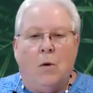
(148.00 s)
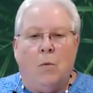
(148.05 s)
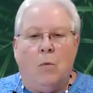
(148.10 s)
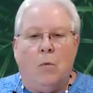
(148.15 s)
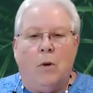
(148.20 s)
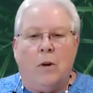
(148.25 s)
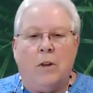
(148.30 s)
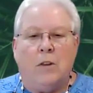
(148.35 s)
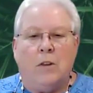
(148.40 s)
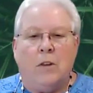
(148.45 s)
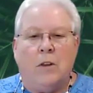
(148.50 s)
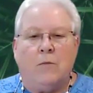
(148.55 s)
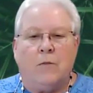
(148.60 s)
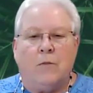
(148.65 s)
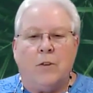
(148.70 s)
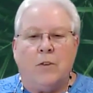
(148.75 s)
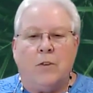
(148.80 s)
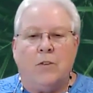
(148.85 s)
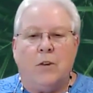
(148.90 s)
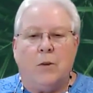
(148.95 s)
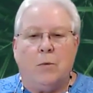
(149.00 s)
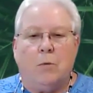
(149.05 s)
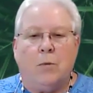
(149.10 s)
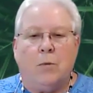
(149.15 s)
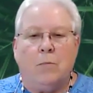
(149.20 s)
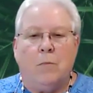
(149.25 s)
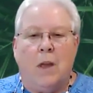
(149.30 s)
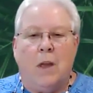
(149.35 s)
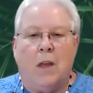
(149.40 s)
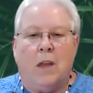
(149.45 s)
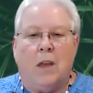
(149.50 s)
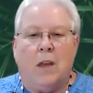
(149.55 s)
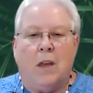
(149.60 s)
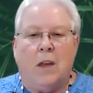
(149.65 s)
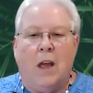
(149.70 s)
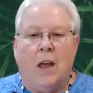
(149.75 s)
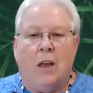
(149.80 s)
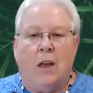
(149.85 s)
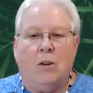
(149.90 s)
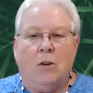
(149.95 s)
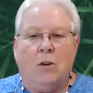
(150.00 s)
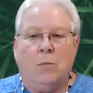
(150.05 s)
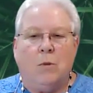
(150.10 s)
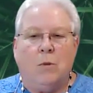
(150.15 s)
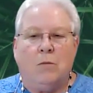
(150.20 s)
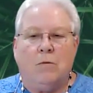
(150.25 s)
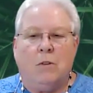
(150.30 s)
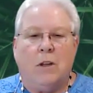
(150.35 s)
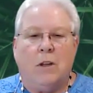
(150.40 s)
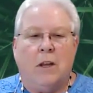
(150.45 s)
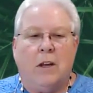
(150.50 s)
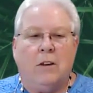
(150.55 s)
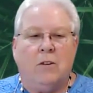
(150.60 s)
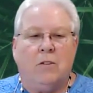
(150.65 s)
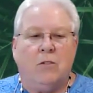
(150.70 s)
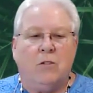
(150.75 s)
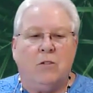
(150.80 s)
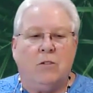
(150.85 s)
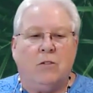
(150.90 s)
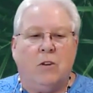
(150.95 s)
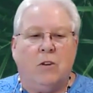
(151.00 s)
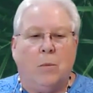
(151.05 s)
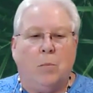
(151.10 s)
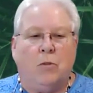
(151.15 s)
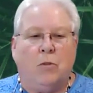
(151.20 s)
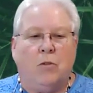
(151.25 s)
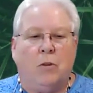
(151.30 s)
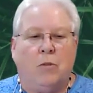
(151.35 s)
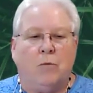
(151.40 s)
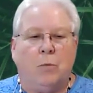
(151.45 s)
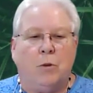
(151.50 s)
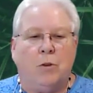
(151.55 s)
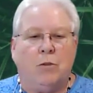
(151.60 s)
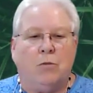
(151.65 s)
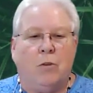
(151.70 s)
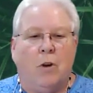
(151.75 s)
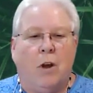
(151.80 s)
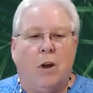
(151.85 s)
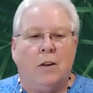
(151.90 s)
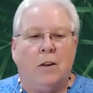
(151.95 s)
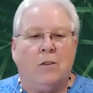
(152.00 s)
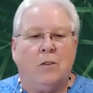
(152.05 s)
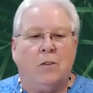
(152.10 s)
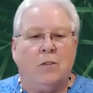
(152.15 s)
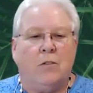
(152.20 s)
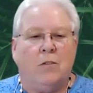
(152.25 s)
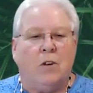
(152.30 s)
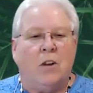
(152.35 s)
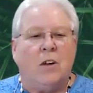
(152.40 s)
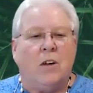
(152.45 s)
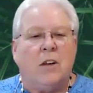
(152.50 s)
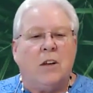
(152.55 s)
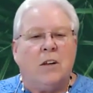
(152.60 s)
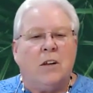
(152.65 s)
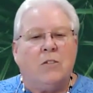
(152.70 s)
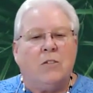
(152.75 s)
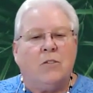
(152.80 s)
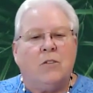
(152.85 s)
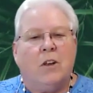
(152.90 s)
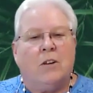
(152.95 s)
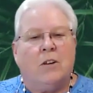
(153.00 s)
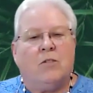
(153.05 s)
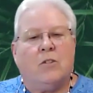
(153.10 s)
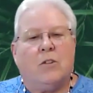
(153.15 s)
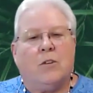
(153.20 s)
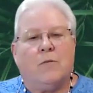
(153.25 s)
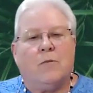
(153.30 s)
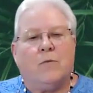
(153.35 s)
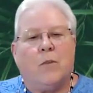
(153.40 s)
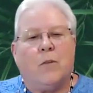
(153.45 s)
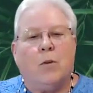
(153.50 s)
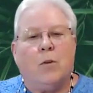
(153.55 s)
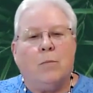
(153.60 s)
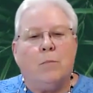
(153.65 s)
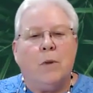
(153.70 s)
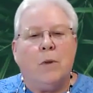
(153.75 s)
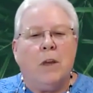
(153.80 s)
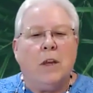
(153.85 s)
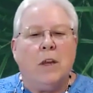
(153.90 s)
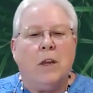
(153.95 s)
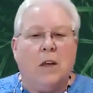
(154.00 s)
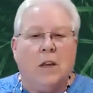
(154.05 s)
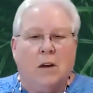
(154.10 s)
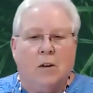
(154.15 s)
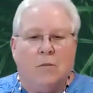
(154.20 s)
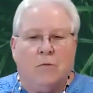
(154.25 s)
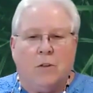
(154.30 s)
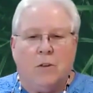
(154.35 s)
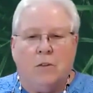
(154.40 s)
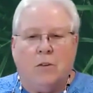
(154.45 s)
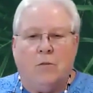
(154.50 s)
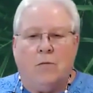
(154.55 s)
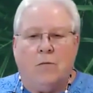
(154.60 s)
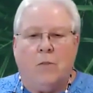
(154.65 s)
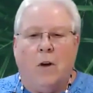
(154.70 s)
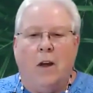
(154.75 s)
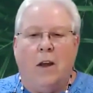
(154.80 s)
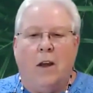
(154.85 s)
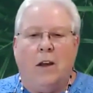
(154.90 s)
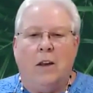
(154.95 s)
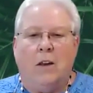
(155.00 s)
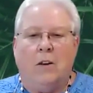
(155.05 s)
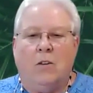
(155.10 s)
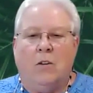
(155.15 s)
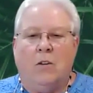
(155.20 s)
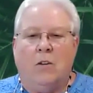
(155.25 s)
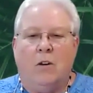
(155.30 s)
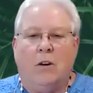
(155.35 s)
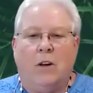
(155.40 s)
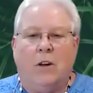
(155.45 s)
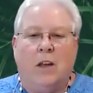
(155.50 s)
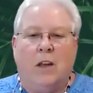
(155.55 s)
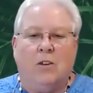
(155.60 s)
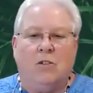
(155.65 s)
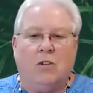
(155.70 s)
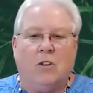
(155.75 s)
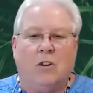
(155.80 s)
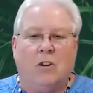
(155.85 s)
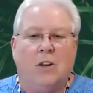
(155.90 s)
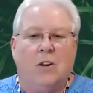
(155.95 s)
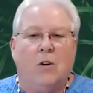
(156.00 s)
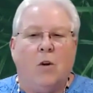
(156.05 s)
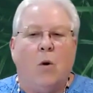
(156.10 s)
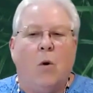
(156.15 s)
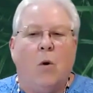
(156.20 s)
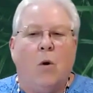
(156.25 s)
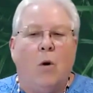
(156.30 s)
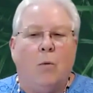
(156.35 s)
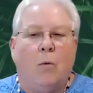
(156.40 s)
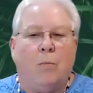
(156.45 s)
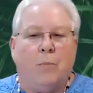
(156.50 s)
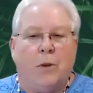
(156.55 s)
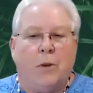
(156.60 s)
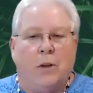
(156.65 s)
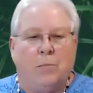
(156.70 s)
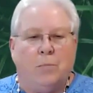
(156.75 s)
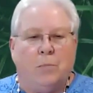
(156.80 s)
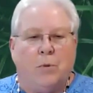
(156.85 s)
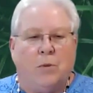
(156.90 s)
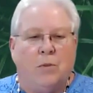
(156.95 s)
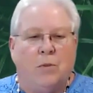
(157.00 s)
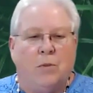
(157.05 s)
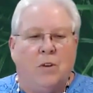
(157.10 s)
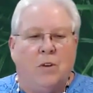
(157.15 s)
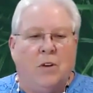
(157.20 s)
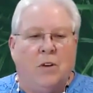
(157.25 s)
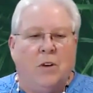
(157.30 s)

What a difference it would make in our human relationships if we tried to sense the full meaning of the divine incarnation in all people